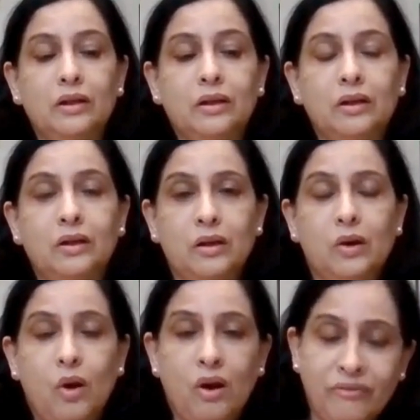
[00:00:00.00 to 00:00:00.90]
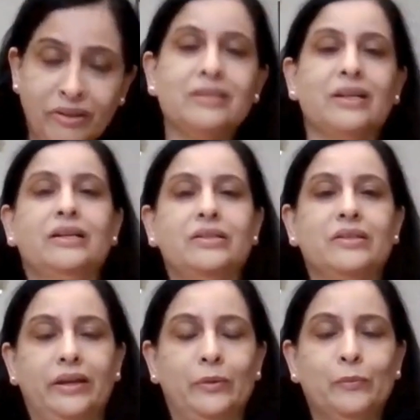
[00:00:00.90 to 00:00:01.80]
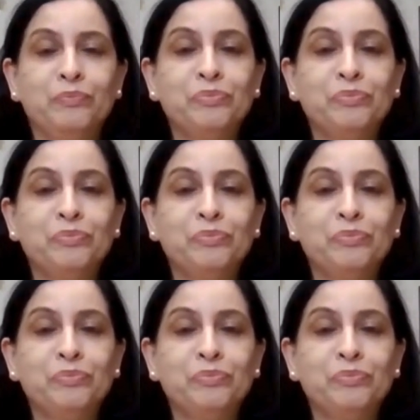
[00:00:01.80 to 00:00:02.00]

uh, official side?